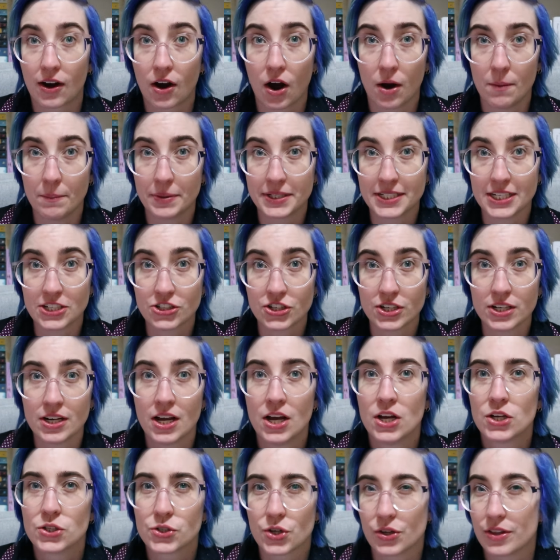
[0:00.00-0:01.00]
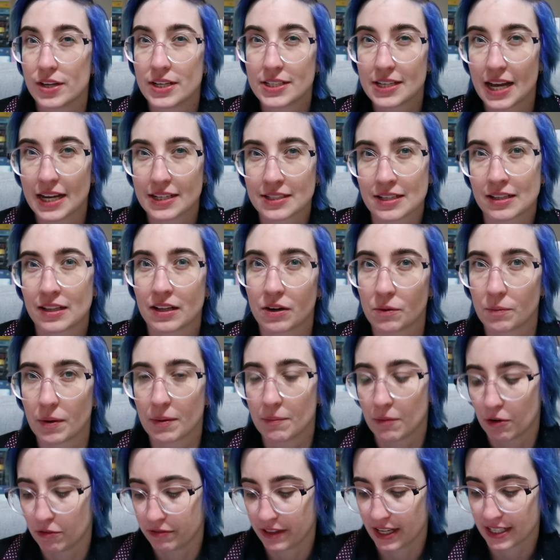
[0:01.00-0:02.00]
competition, so this has a little
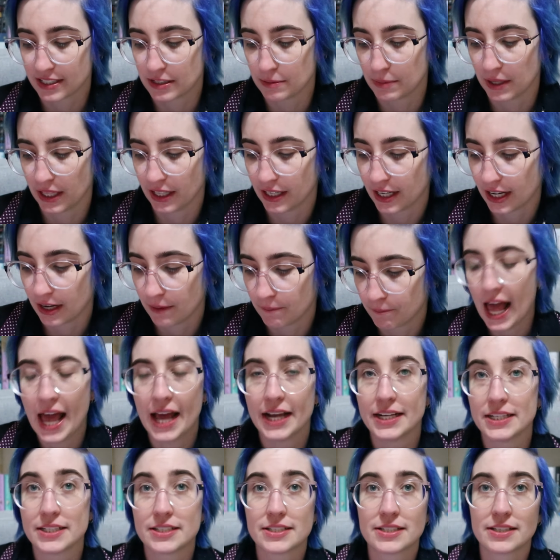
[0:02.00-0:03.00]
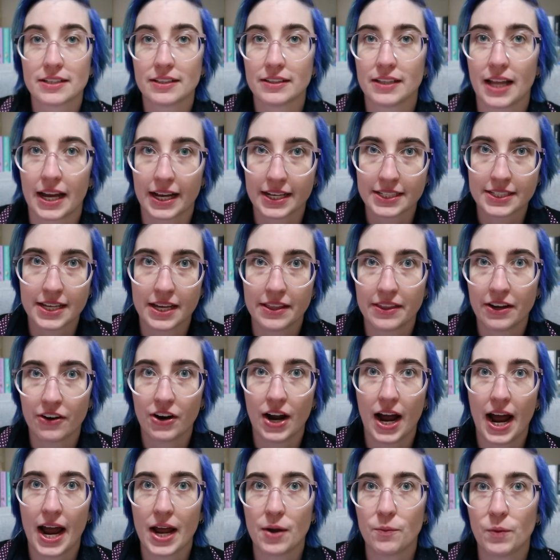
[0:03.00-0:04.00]
bit more flexibility. And like I said, there
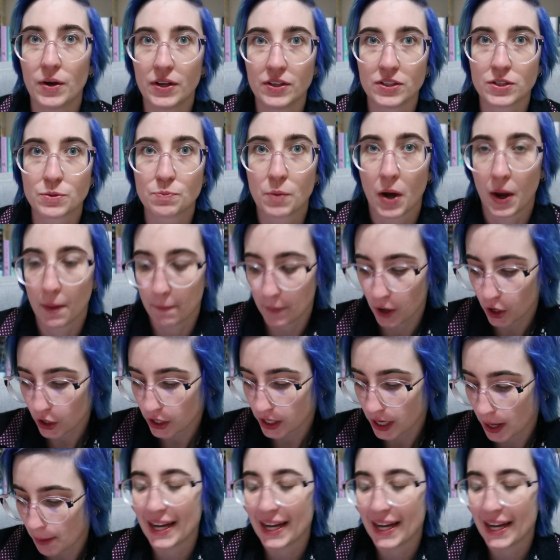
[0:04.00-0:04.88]
are 8 wheels per mode.